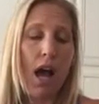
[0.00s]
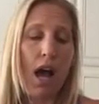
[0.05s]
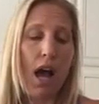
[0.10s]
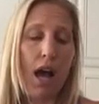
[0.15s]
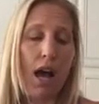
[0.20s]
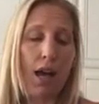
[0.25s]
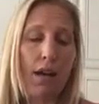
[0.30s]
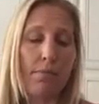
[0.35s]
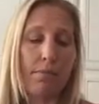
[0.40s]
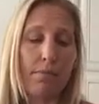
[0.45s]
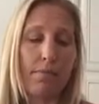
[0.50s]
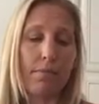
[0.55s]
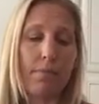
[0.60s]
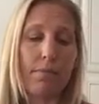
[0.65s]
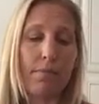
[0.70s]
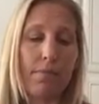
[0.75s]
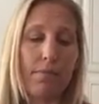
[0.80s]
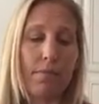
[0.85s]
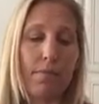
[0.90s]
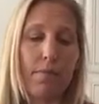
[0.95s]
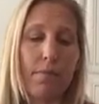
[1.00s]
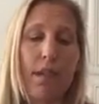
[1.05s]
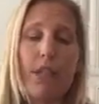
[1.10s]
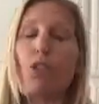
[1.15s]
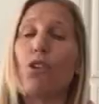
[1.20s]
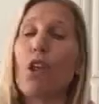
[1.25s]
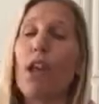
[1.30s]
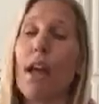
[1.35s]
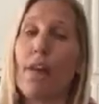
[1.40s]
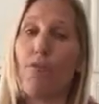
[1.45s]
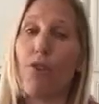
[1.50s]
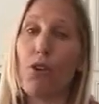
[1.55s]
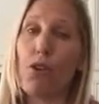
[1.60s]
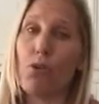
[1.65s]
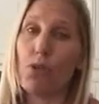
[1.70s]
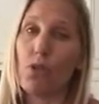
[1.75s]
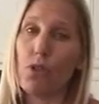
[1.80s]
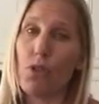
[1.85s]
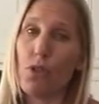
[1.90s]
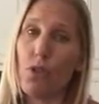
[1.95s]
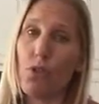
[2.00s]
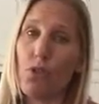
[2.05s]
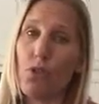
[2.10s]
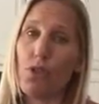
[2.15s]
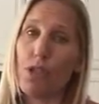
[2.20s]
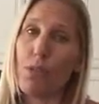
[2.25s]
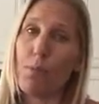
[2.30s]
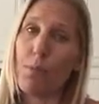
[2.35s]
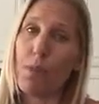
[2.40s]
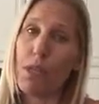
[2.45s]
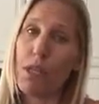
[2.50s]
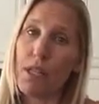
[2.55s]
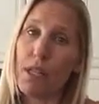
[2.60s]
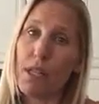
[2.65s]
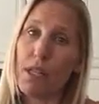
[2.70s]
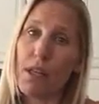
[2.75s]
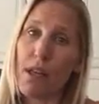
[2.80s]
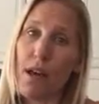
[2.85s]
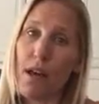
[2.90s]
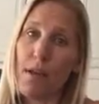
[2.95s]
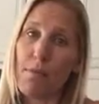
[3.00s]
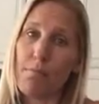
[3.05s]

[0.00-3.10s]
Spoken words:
And you'll have those are typically,